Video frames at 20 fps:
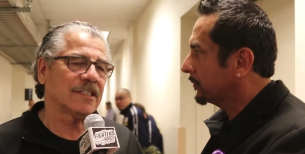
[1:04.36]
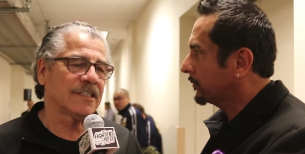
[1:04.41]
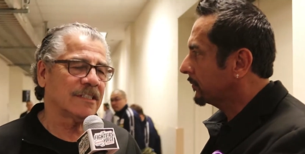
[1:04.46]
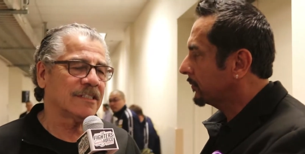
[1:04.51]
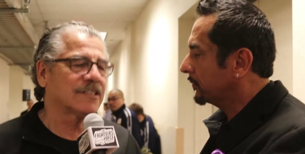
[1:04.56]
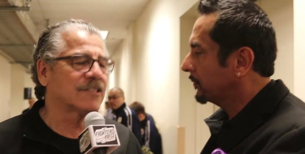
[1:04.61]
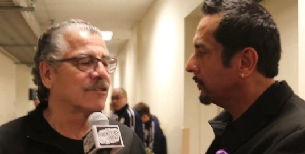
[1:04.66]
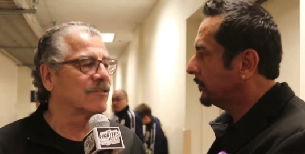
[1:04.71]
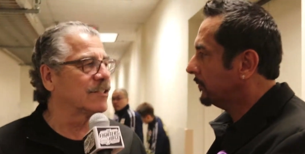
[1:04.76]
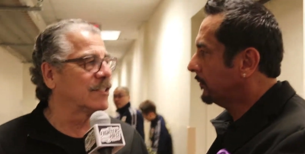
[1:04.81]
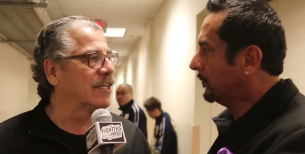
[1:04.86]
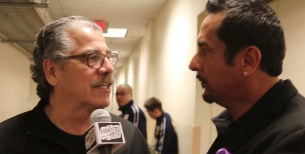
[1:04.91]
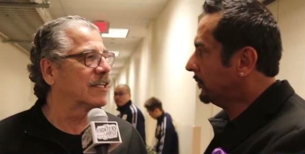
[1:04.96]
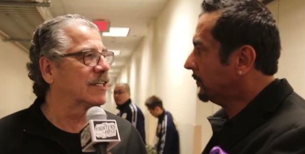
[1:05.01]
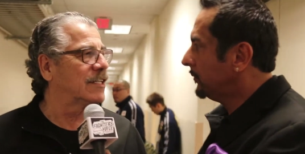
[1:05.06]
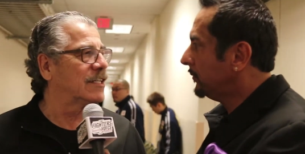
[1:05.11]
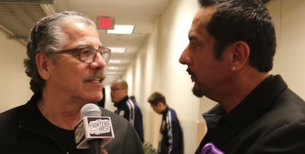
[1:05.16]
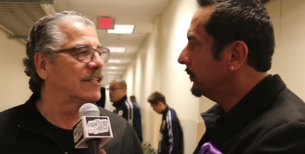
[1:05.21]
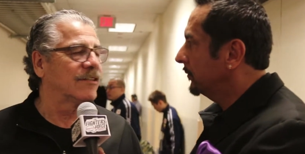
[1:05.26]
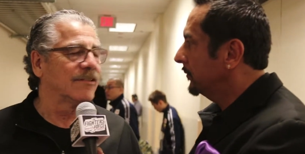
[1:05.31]
Speaker 1: because he's still a
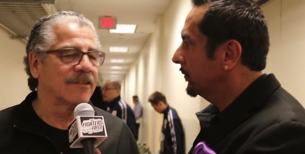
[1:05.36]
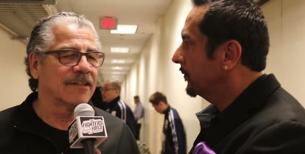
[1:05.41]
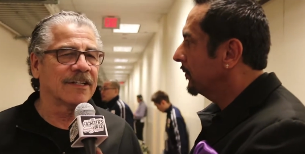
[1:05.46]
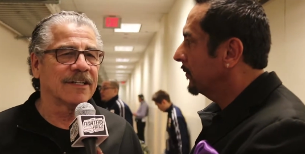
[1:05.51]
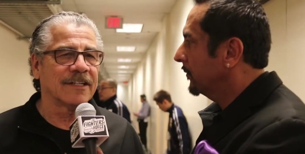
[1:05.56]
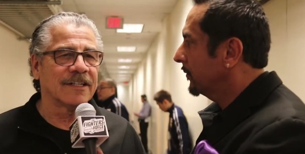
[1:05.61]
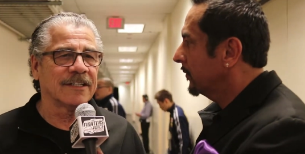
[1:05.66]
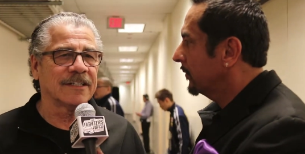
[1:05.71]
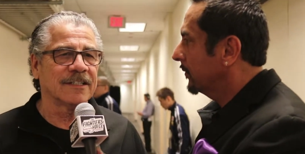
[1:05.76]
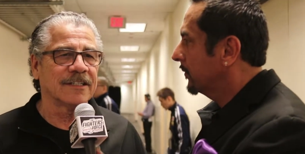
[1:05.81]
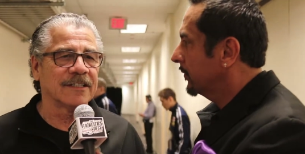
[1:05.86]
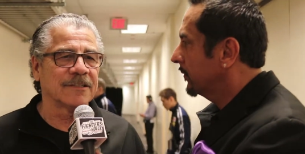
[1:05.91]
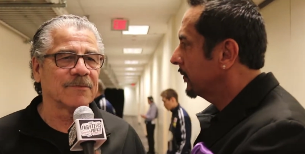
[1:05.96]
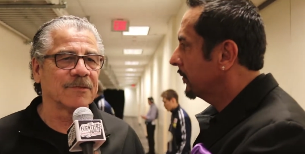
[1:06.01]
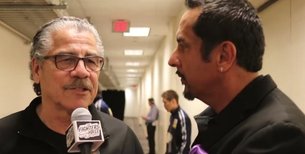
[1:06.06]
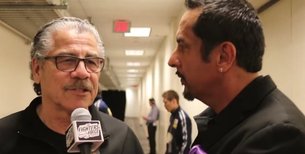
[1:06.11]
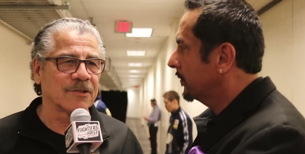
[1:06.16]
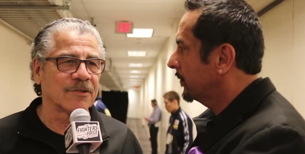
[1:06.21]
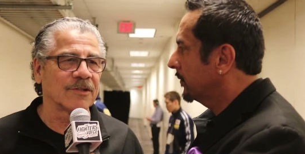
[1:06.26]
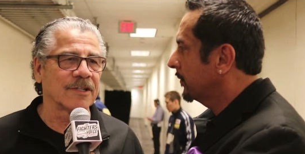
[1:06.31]
young kid, you know,
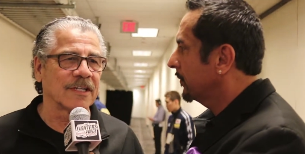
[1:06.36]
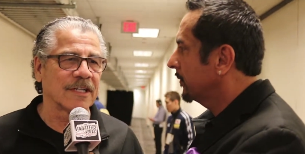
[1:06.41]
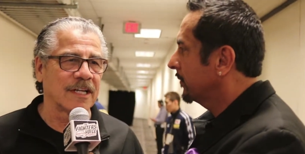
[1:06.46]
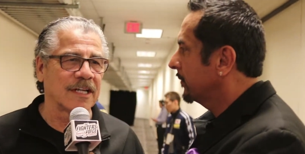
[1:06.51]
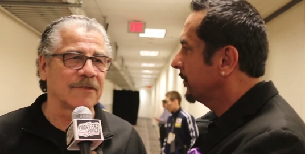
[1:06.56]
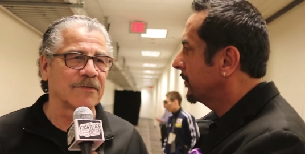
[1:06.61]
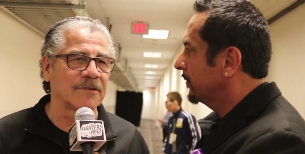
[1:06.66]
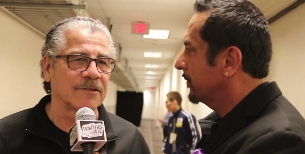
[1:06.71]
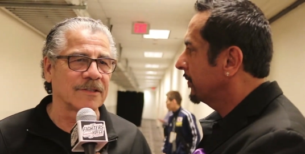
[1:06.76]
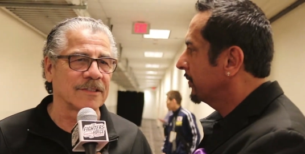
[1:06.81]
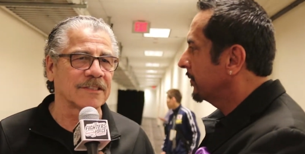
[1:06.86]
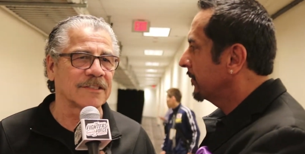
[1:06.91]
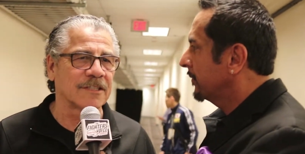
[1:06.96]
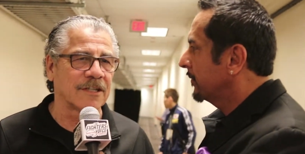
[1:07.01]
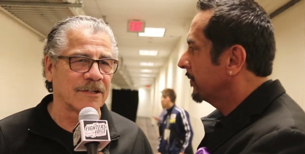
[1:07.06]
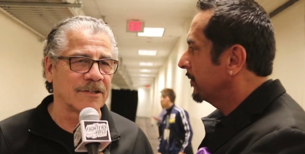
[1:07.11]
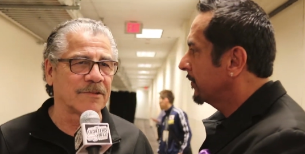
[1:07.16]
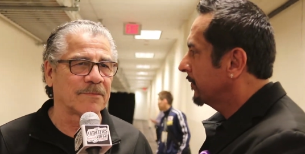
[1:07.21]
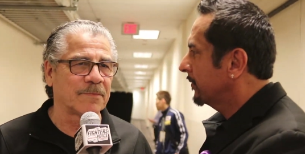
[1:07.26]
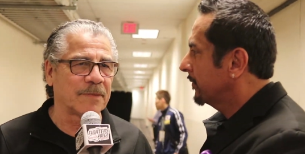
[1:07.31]
the maturity level is
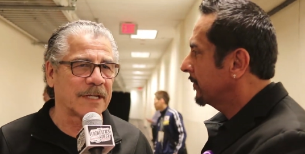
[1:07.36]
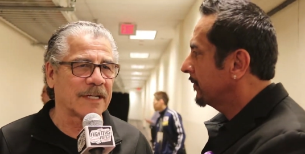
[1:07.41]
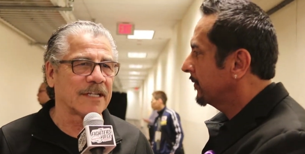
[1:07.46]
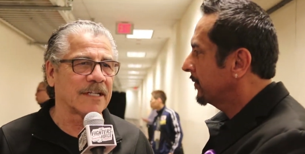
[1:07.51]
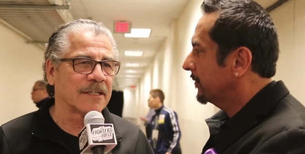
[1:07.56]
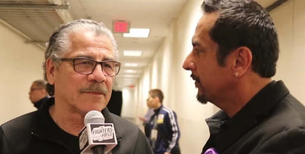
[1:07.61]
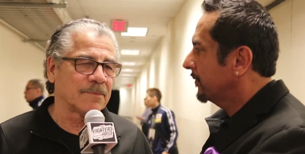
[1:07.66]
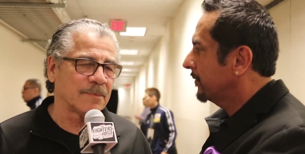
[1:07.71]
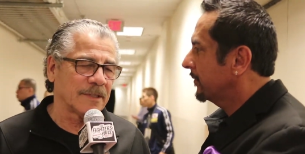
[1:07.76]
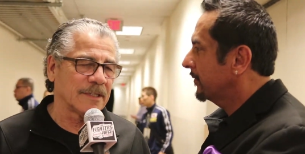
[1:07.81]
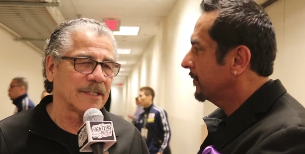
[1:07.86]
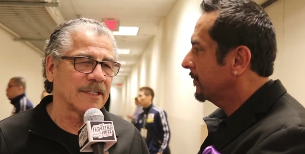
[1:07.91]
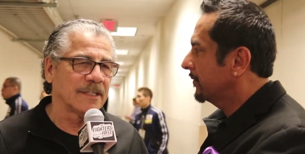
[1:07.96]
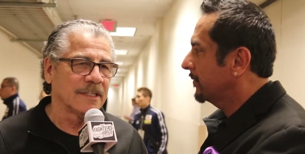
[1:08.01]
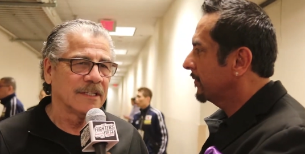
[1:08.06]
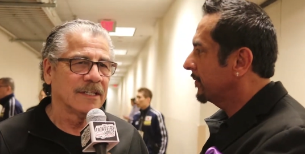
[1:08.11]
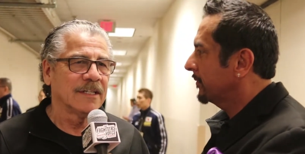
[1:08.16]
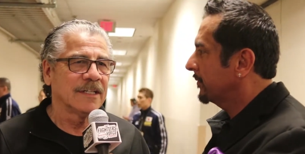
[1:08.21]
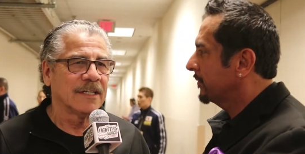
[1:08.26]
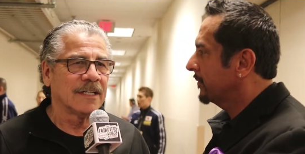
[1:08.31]
starting to pick up.
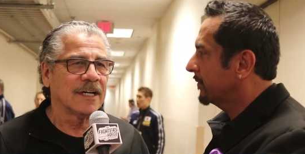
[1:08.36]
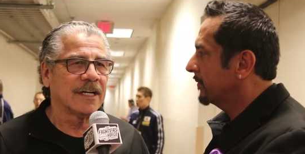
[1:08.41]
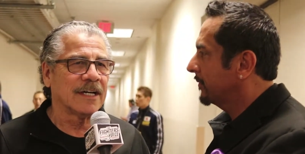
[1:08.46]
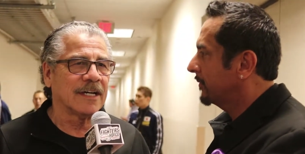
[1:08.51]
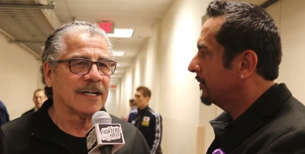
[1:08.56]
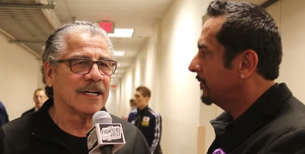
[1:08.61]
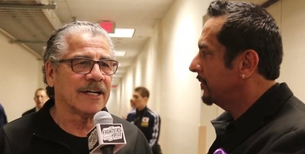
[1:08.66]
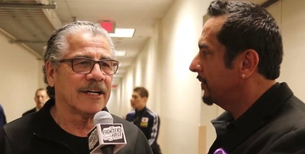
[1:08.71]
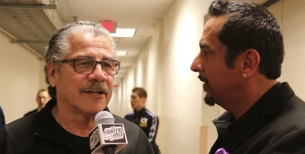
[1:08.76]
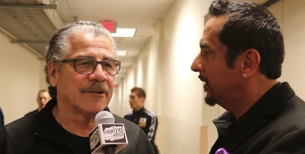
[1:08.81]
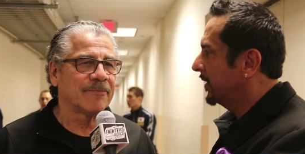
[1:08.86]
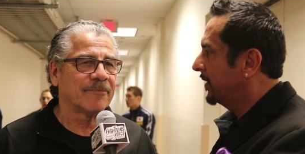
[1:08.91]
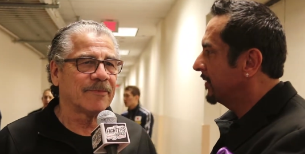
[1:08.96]
And, uh,